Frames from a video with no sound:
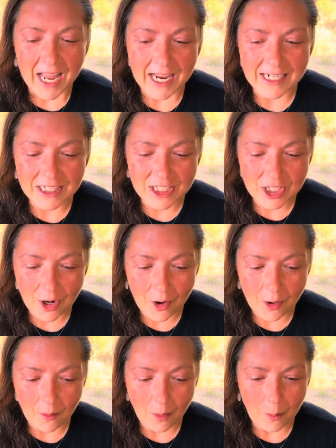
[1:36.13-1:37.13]
And
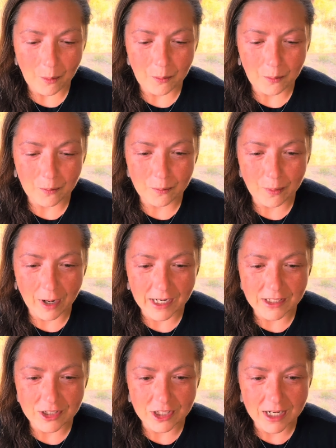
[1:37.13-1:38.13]
so I
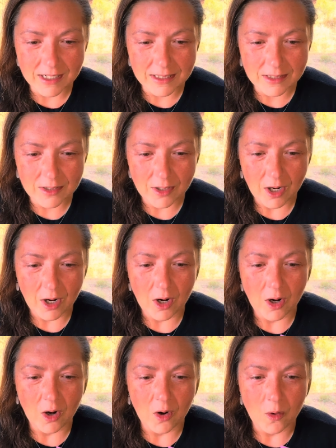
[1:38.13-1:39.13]
just
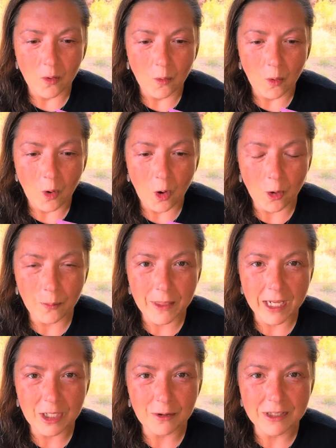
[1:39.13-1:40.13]
hope
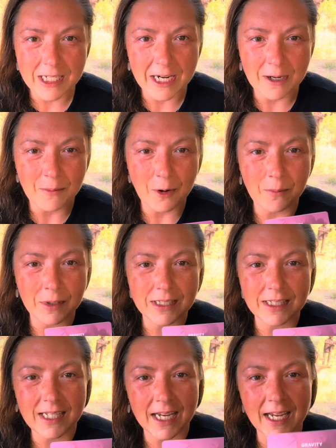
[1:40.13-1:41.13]
that you will take a moment
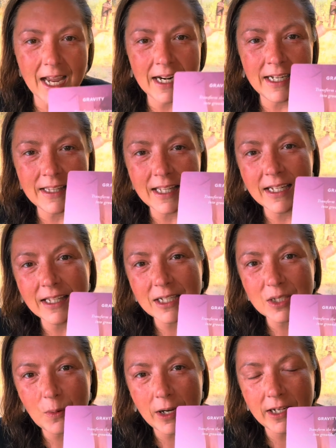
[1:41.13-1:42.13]
to take anything
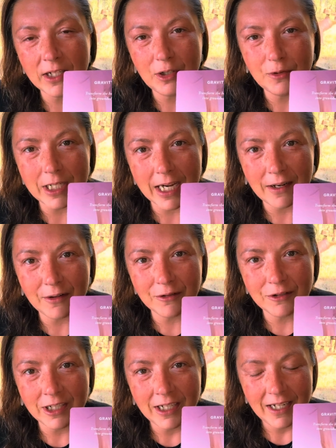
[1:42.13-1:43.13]
that's weighing you
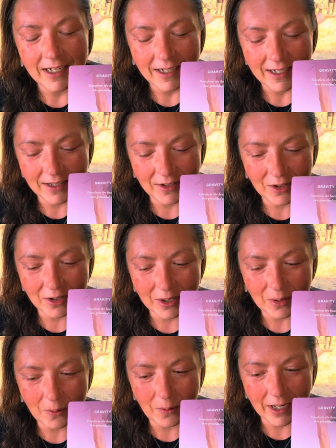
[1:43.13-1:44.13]
down and look at
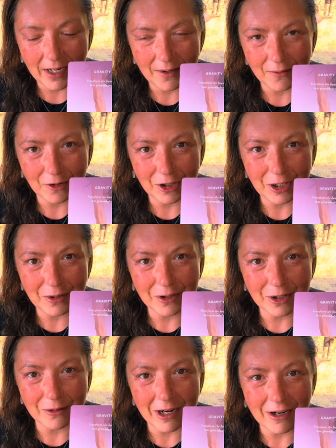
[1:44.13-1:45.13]
a way for you to
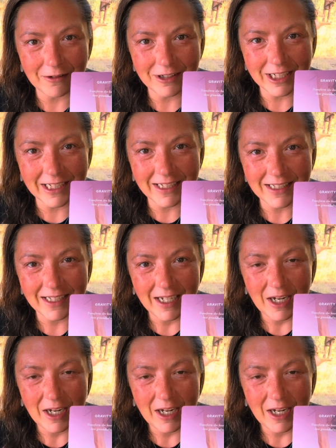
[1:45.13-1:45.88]
ground it.